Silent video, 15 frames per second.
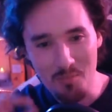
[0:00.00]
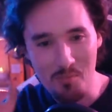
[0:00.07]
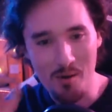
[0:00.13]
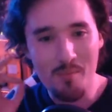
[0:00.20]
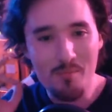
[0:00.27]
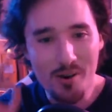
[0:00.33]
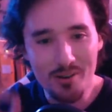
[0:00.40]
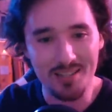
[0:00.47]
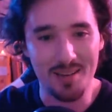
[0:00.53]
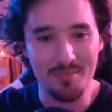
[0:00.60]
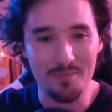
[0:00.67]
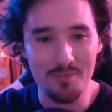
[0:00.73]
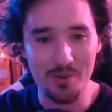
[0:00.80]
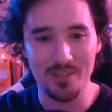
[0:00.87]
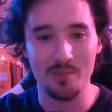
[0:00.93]
Pro tip.
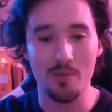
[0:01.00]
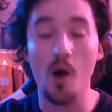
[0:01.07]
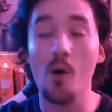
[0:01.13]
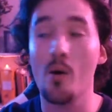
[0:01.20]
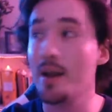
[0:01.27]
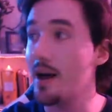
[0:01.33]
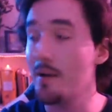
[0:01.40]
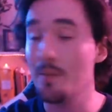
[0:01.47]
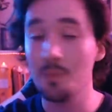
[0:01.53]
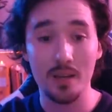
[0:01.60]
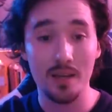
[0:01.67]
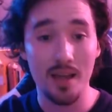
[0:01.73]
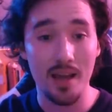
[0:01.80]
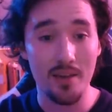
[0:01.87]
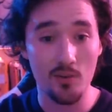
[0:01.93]
Oh, and
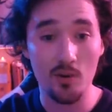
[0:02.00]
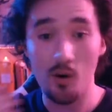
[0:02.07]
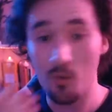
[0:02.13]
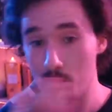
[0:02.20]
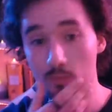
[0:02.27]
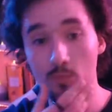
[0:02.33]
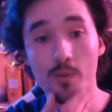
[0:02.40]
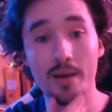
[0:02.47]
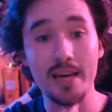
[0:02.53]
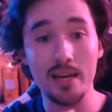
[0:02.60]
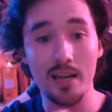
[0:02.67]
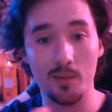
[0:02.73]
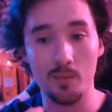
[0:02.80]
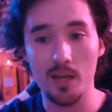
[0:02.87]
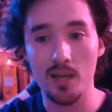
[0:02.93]
if you've got beard
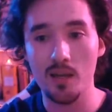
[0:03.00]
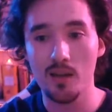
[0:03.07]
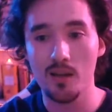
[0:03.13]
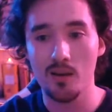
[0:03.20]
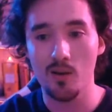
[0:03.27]
like me,